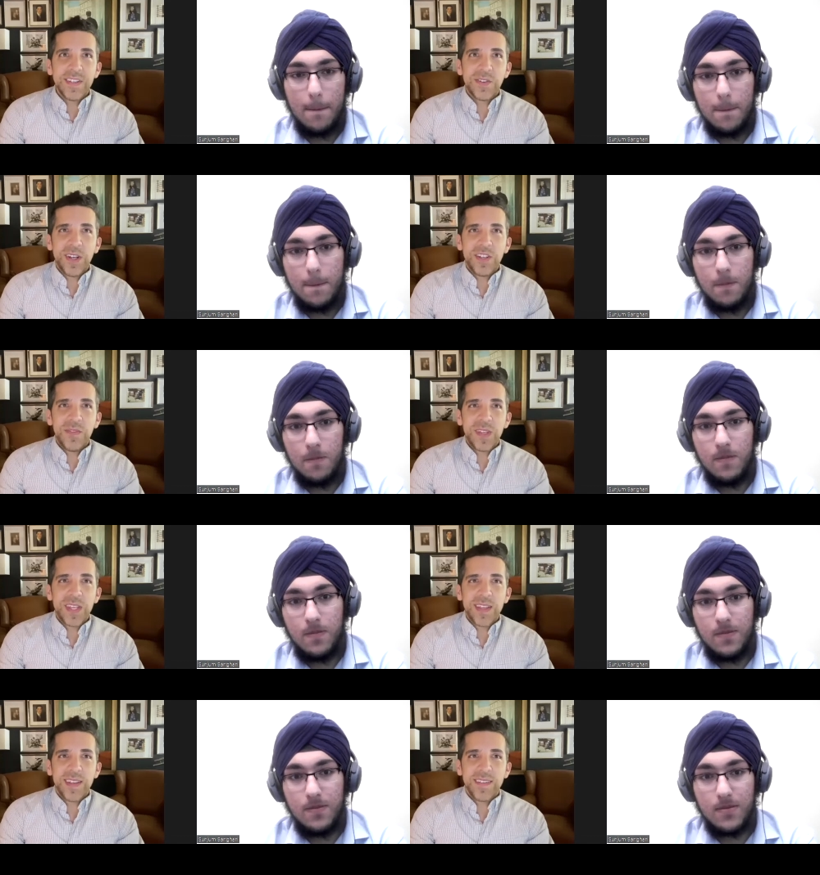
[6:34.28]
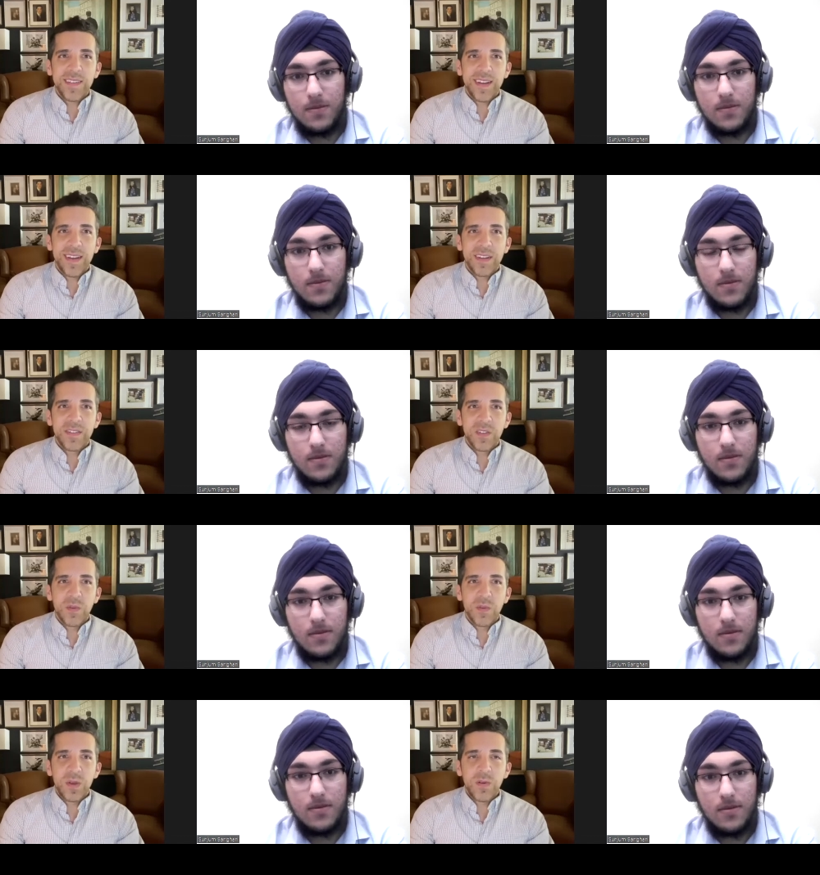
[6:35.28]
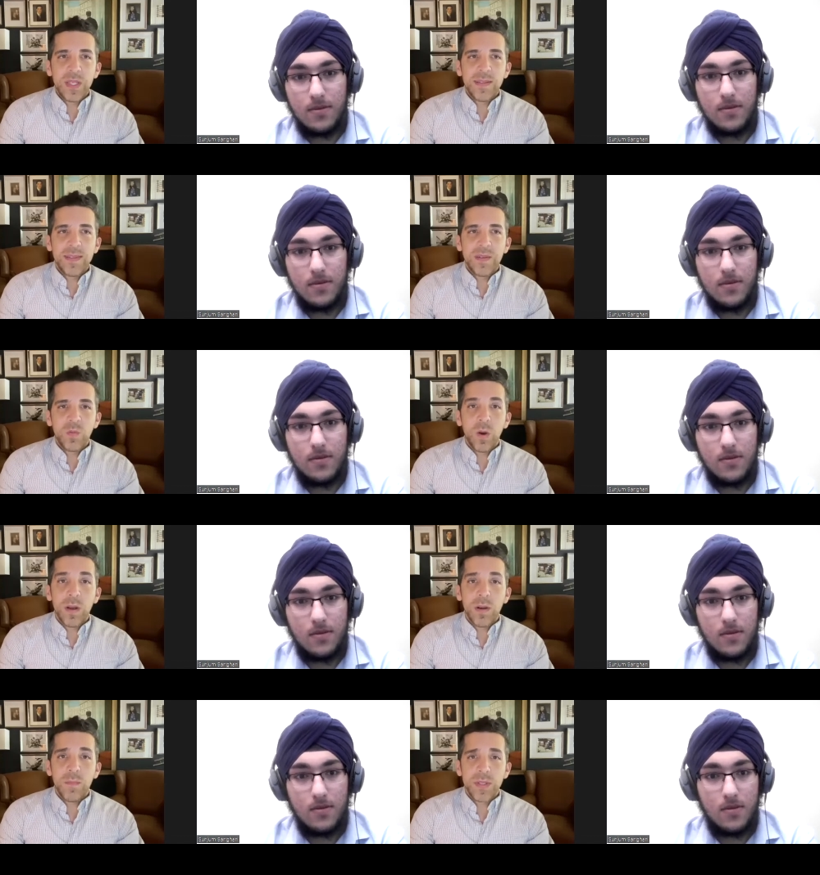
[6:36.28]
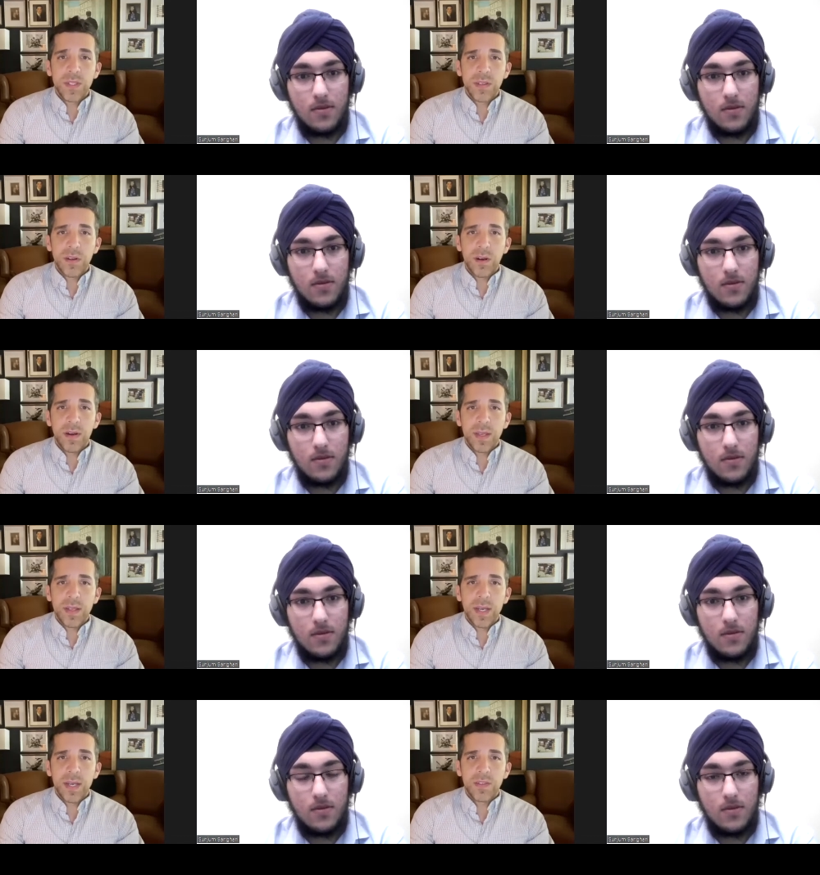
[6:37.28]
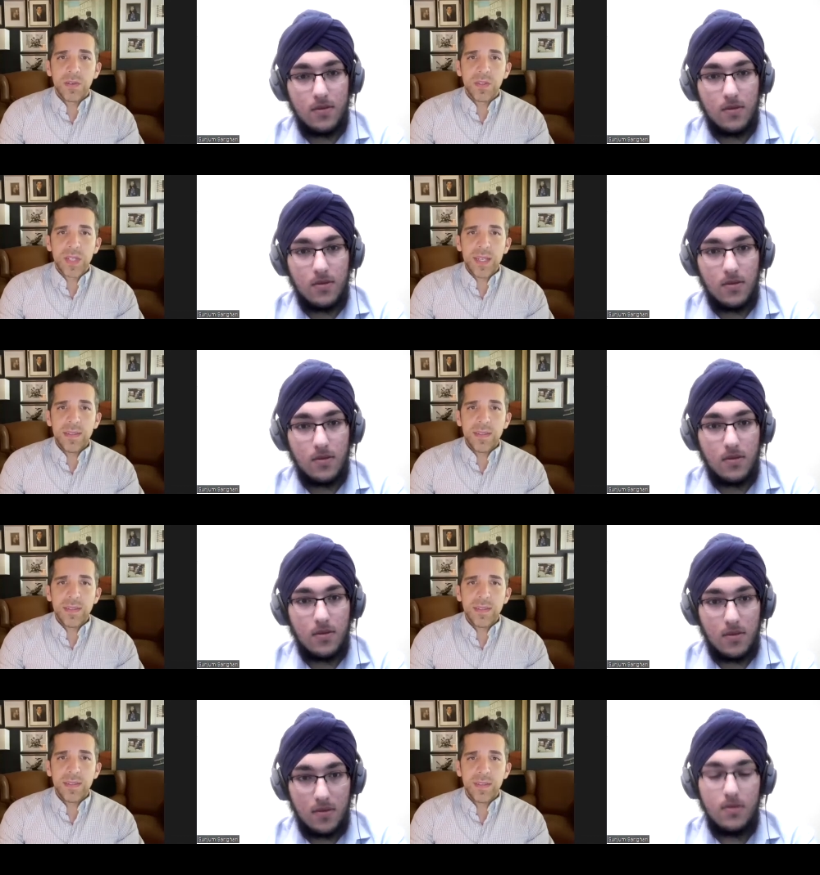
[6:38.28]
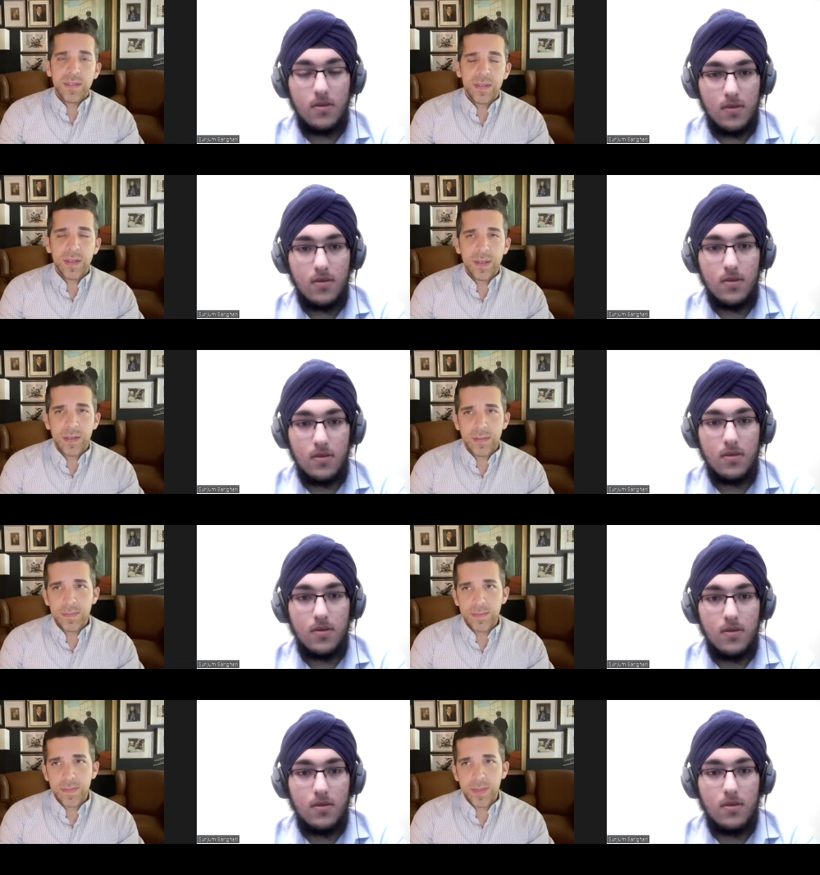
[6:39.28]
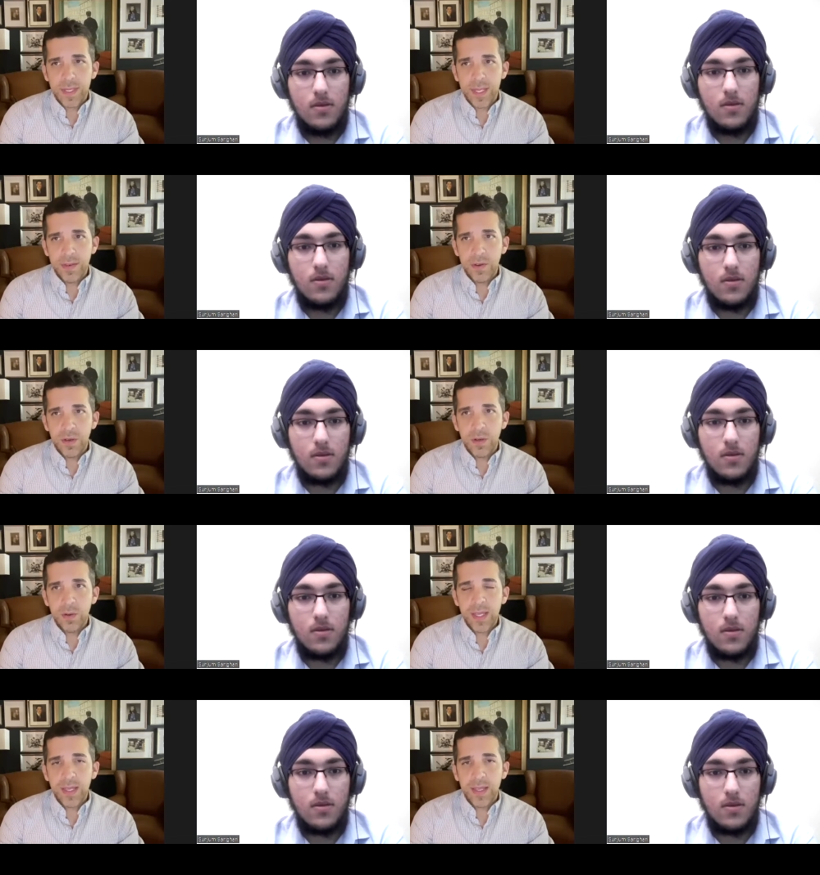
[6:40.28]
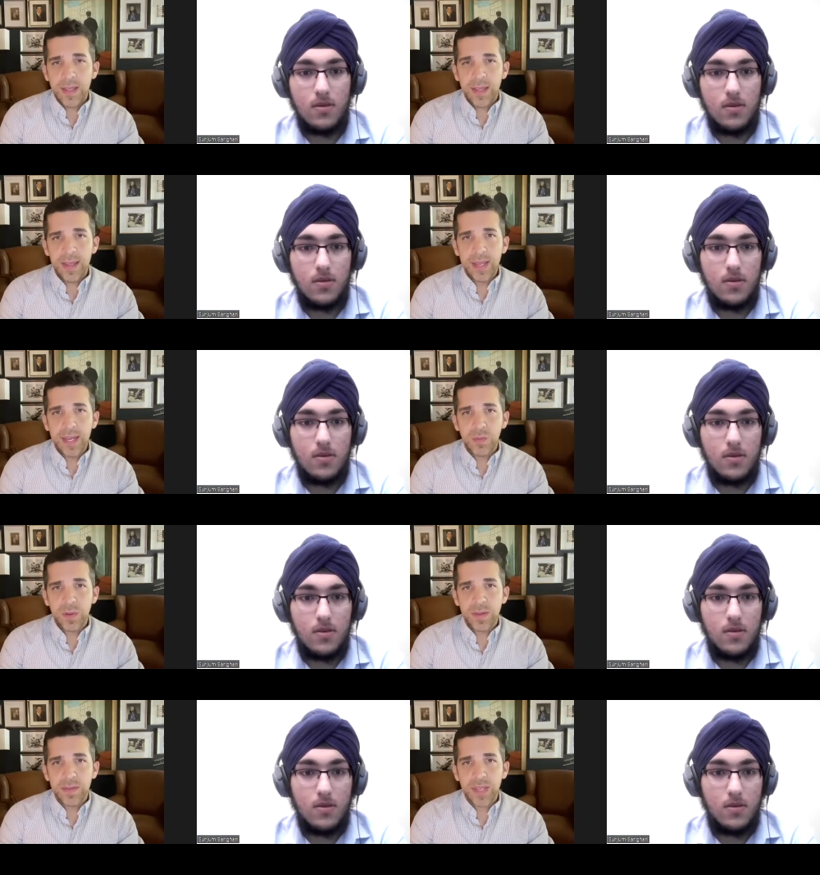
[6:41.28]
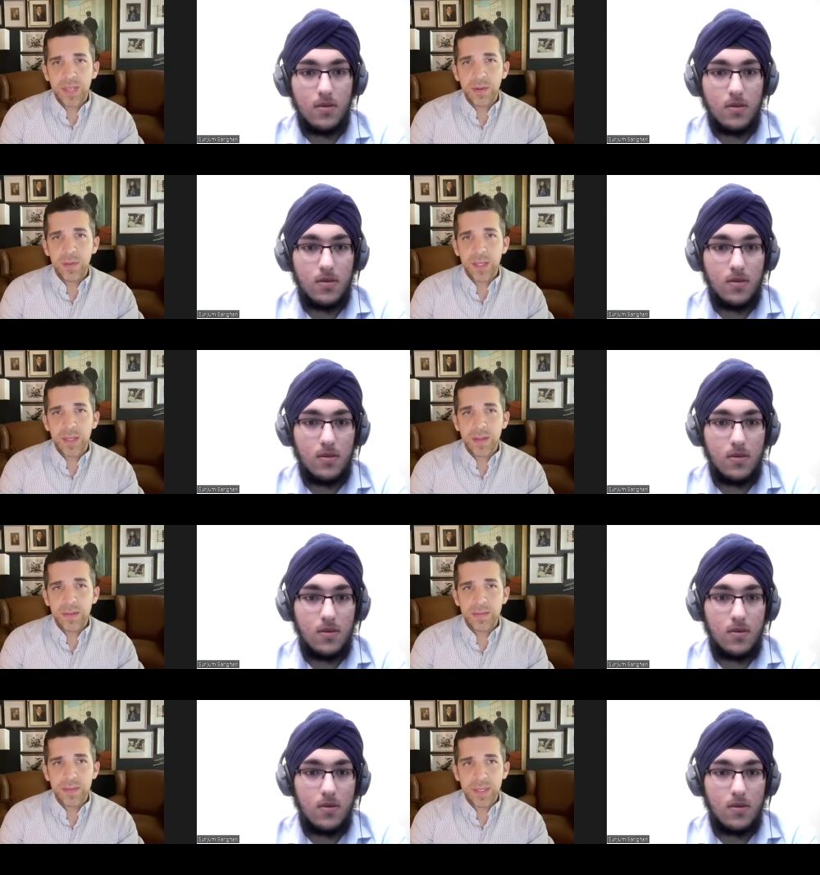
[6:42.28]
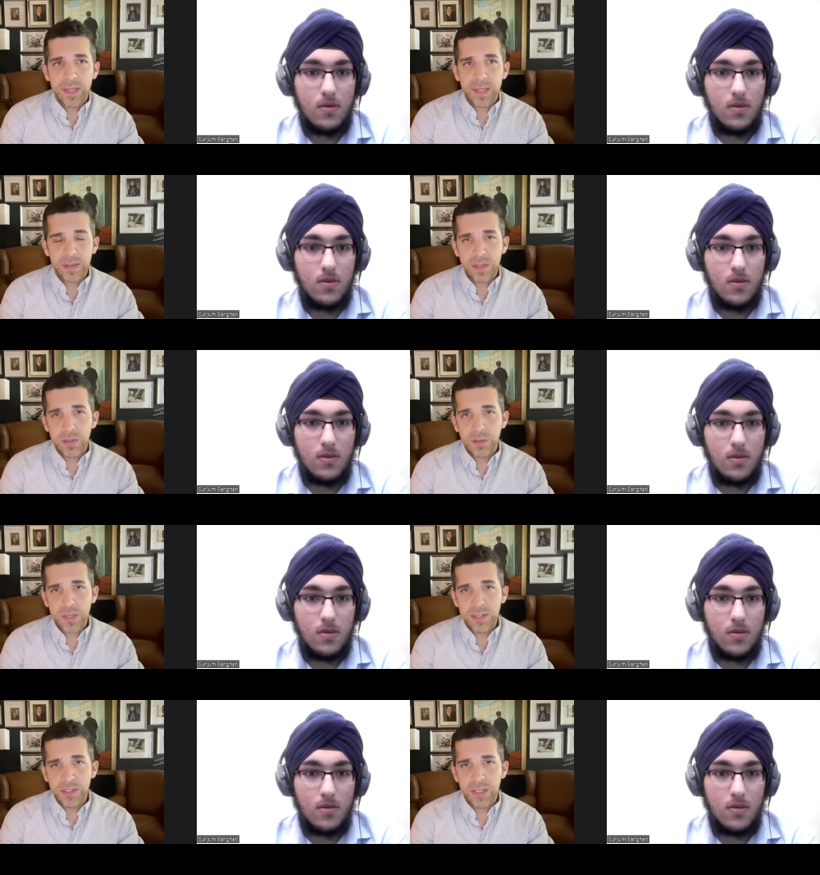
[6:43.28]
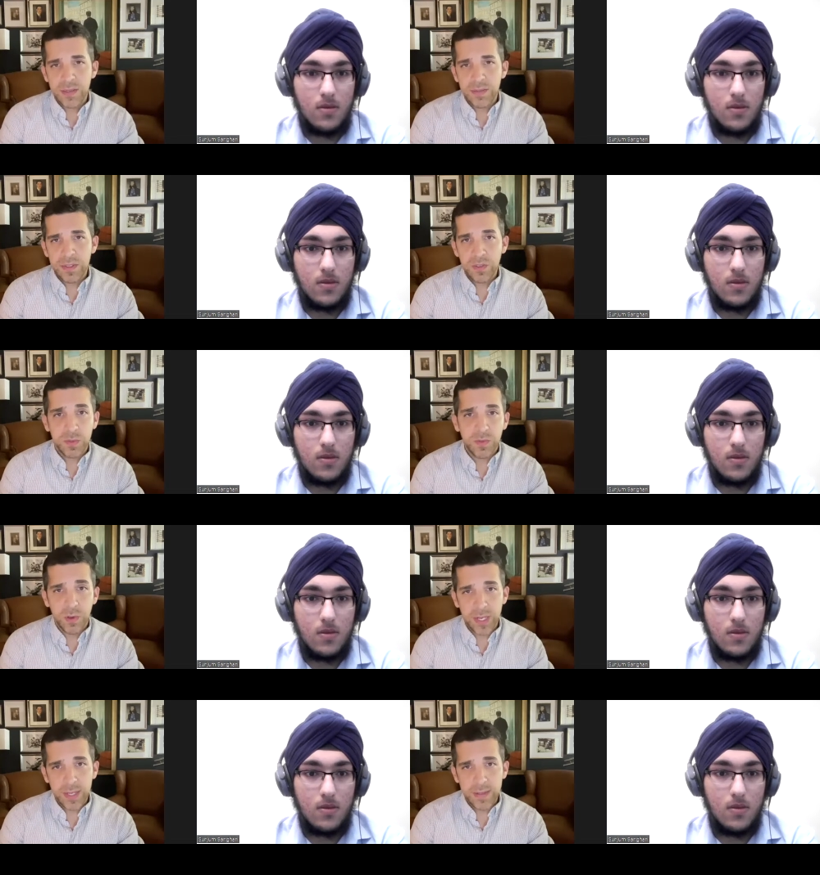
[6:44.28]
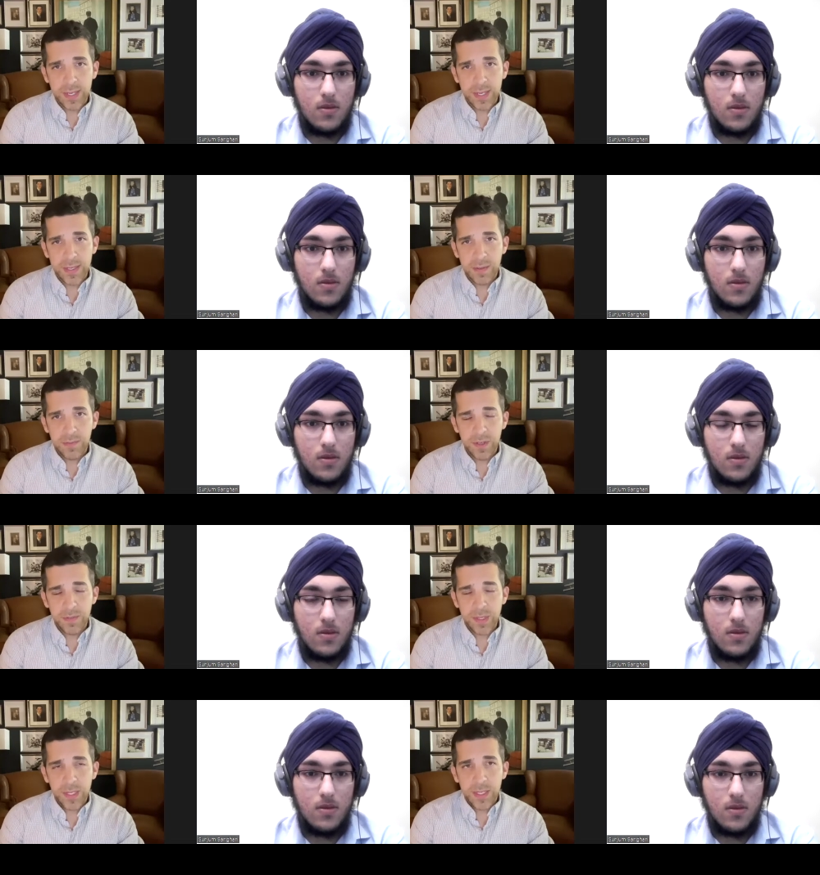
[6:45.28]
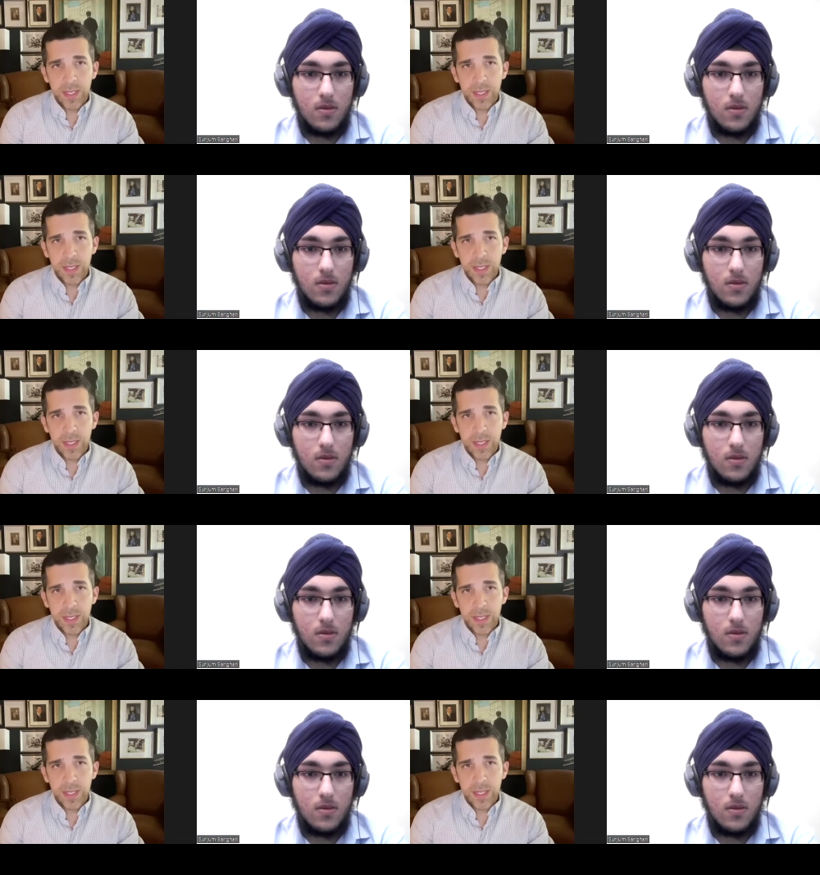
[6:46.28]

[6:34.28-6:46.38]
Speaker 1: a good question because uh, so we only did one particular archaeological site um, in Uruguay, and that's where the the individuals, the ancient individuals before contact, come from.